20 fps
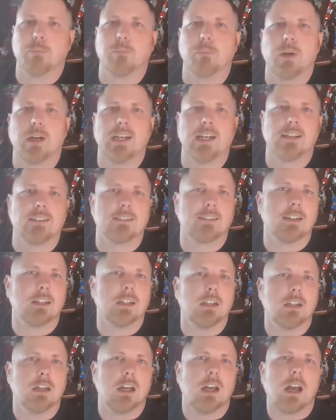brightness.
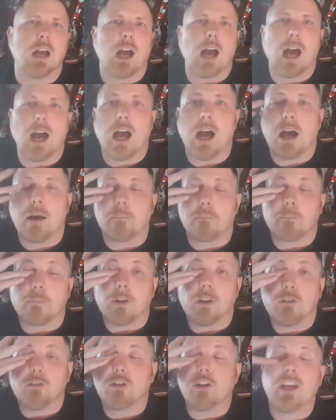Um,
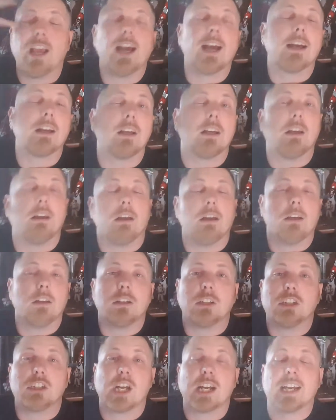so yeah,
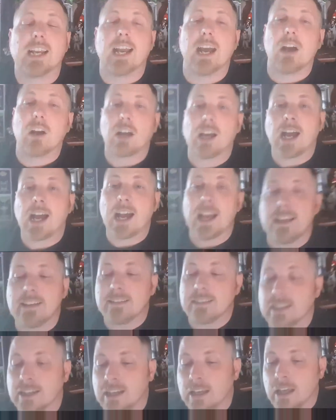check it out,
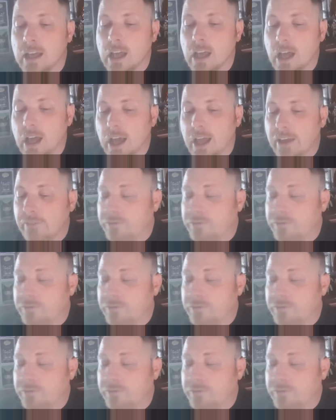guys. Uh,